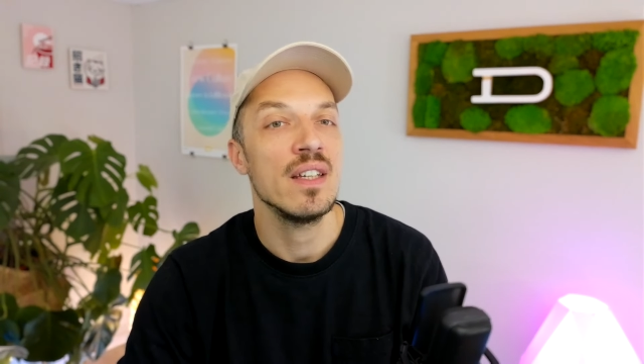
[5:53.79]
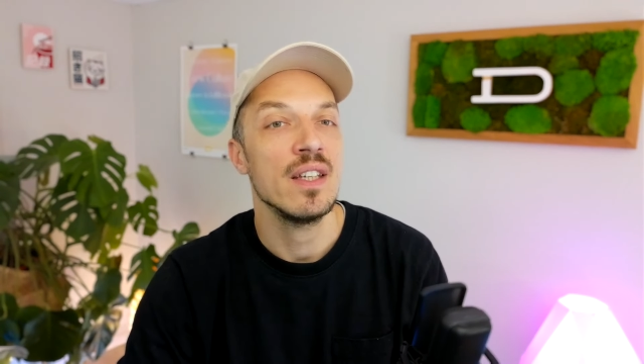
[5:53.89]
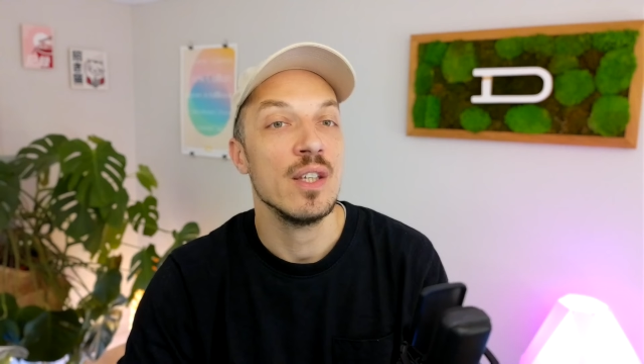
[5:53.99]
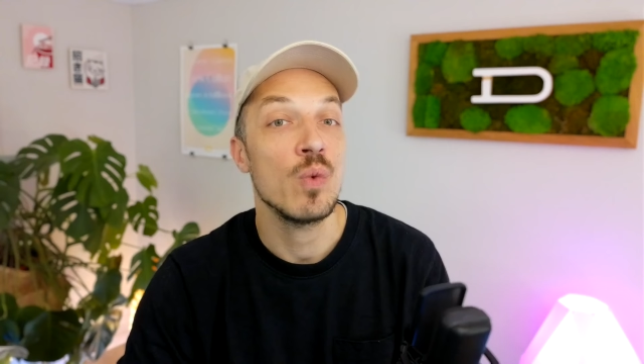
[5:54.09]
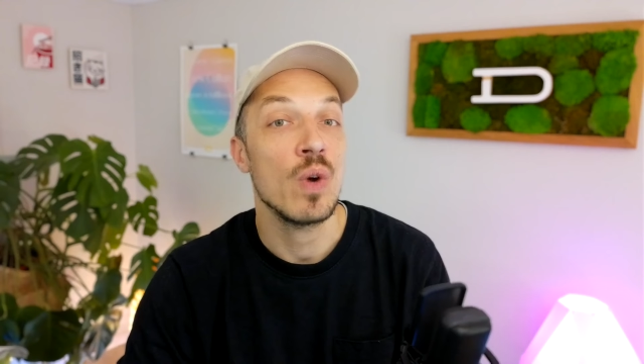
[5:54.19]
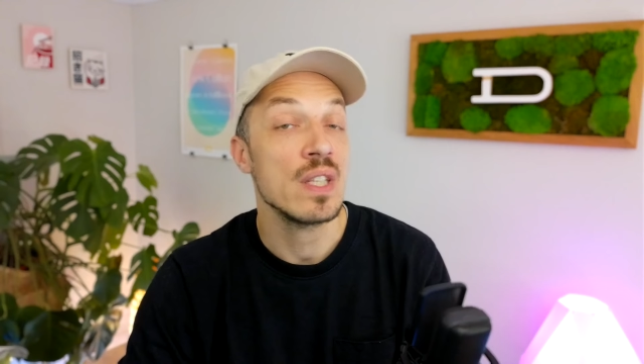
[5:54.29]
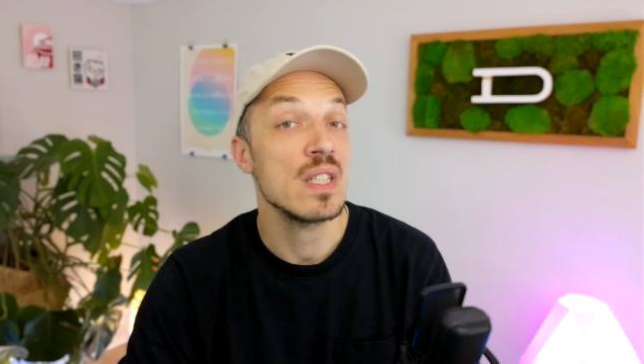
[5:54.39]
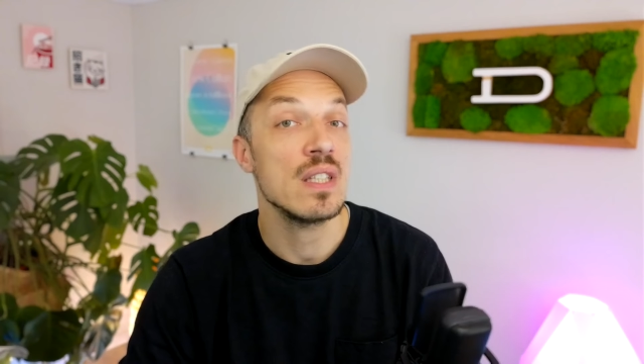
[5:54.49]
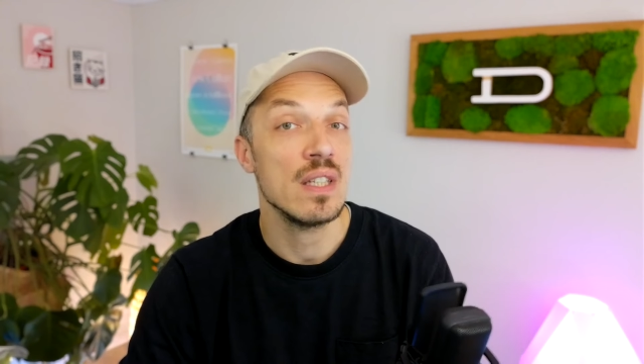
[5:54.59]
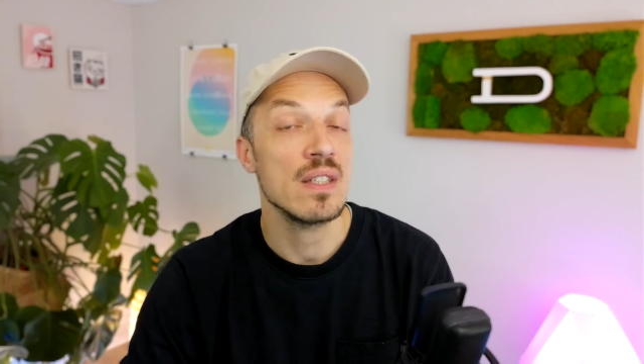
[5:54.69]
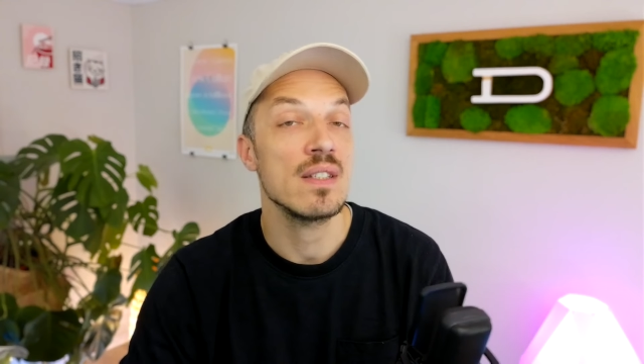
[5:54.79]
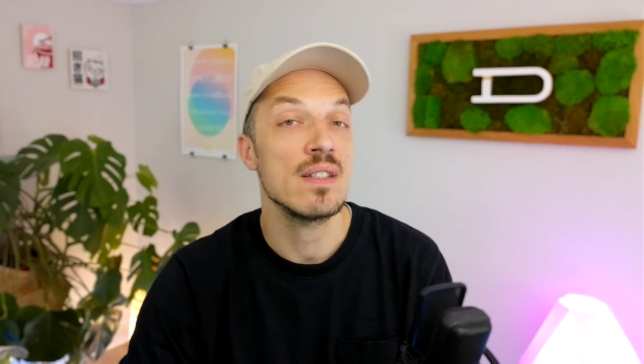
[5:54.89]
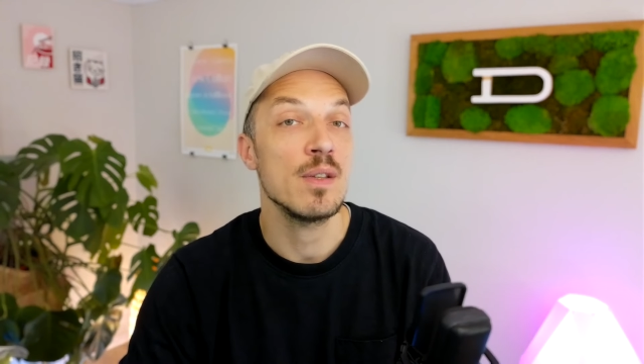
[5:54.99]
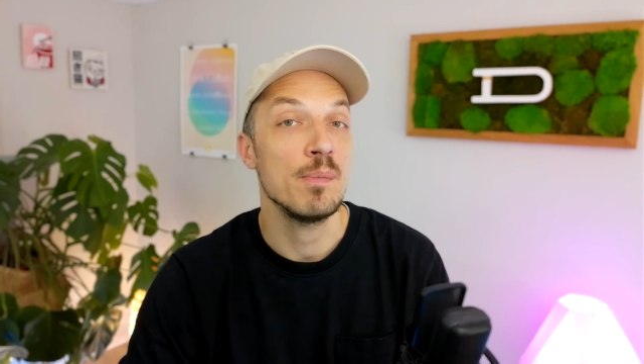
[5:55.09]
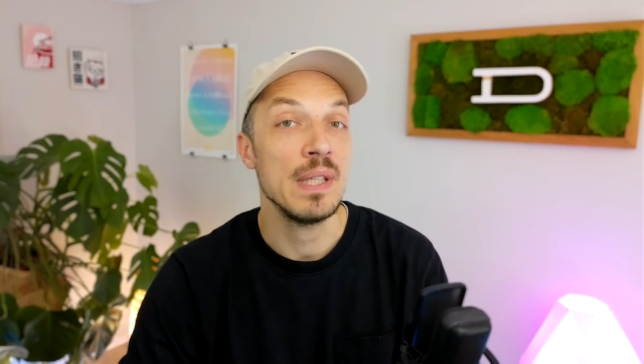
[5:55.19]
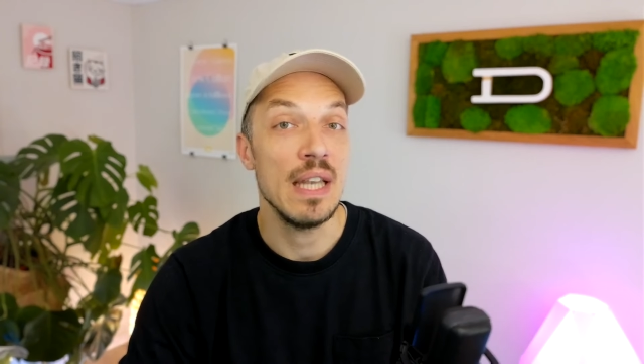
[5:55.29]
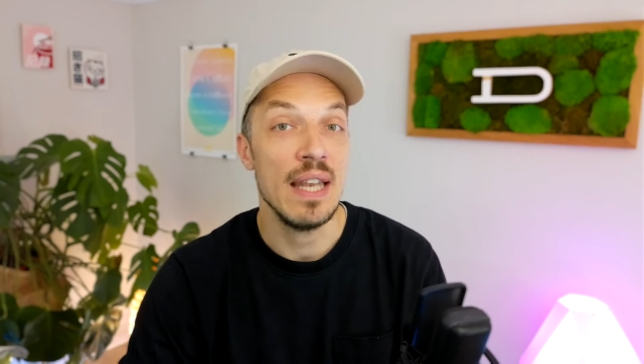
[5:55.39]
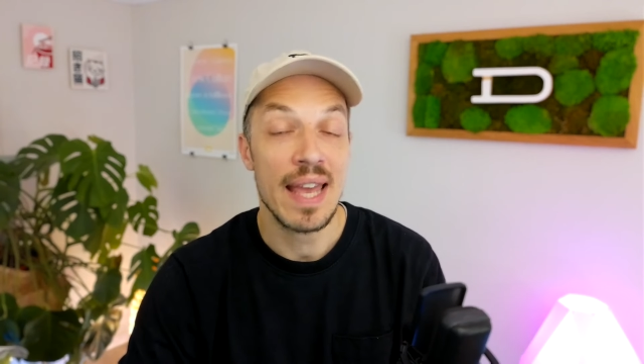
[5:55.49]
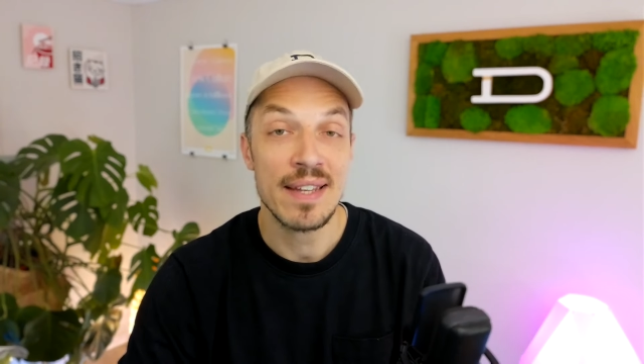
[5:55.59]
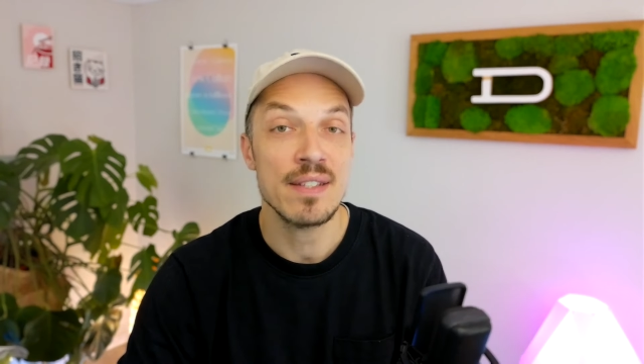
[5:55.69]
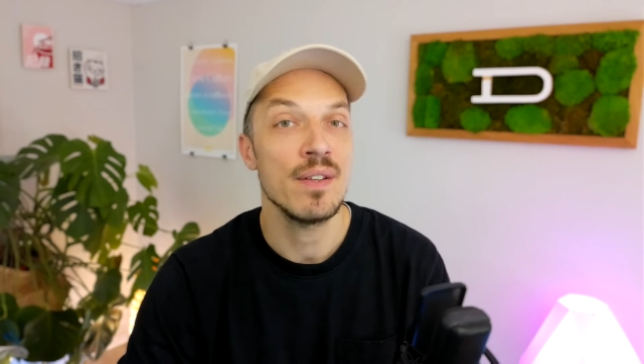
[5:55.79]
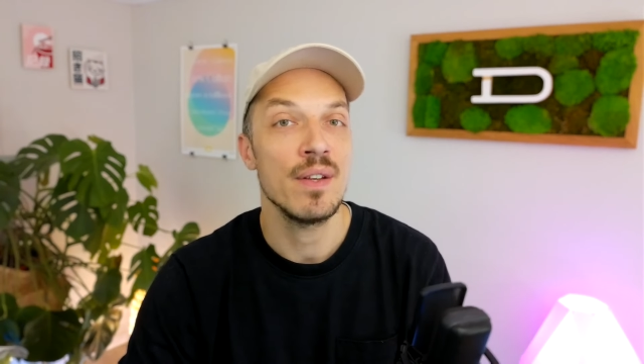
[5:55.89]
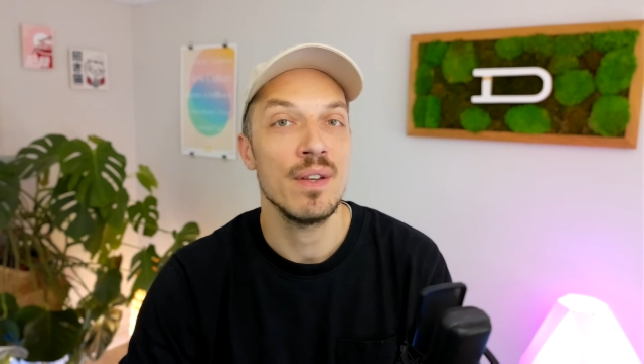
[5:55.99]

he wants this to be led